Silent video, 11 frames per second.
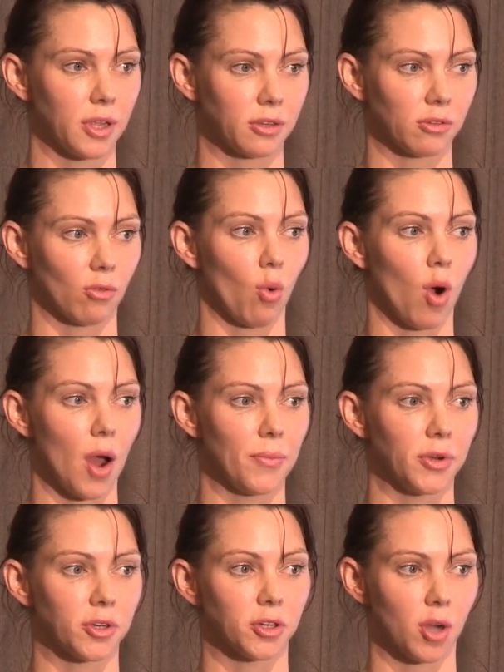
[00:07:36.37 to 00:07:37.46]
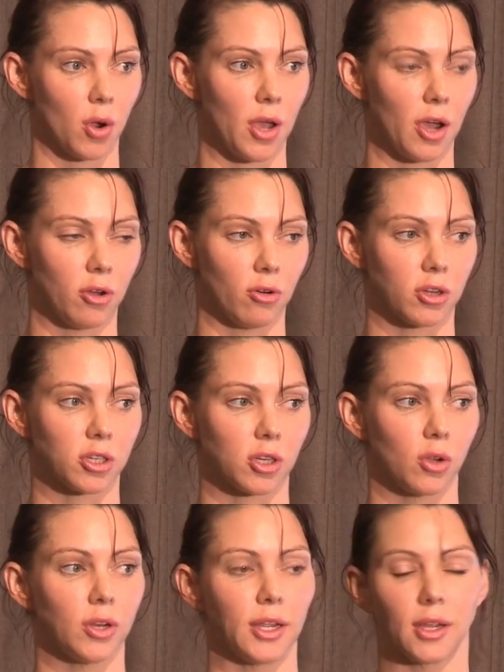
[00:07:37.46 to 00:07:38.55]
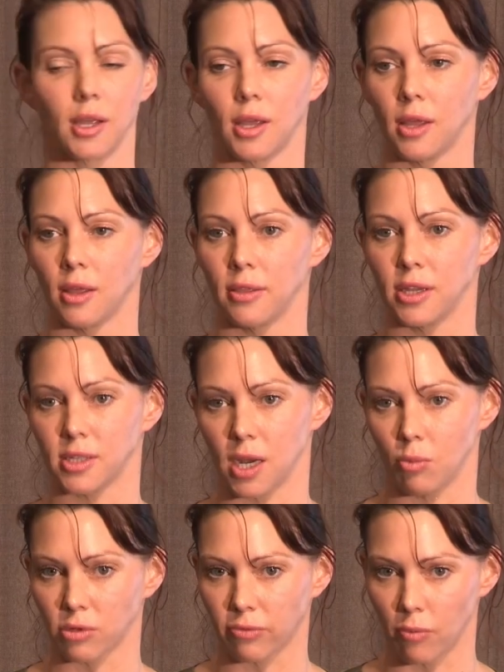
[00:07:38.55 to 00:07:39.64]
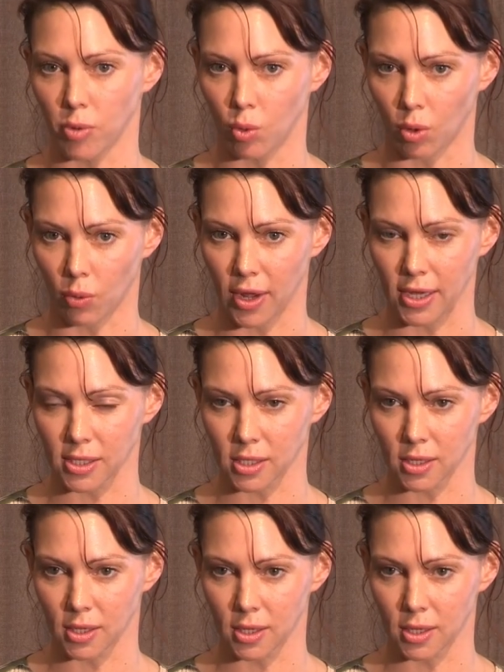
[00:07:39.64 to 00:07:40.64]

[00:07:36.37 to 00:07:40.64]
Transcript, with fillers: there's a requirement to show how you're excluding these animals from your waterways.